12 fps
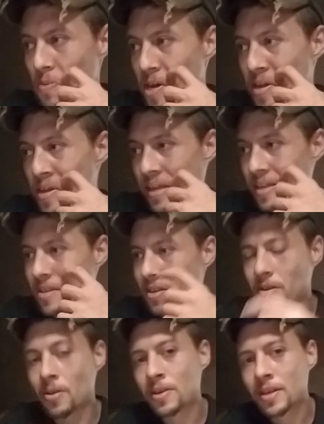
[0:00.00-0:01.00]

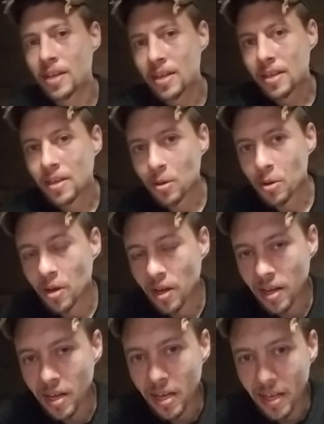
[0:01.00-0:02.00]
It
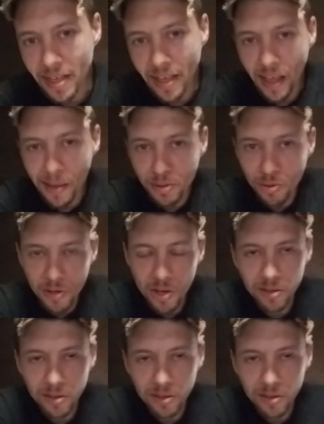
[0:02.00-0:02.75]
helps when